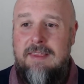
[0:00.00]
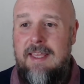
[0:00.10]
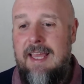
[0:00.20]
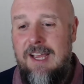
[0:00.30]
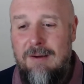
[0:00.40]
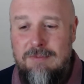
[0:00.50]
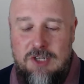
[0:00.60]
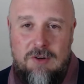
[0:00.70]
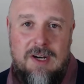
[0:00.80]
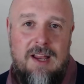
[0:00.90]
They then come to
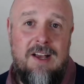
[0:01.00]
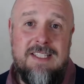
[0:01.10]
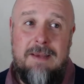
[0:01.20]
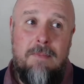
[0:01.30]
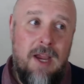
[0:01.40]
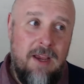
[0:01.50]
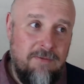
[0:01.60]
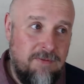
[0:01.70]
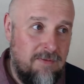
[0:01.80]
your class. They might have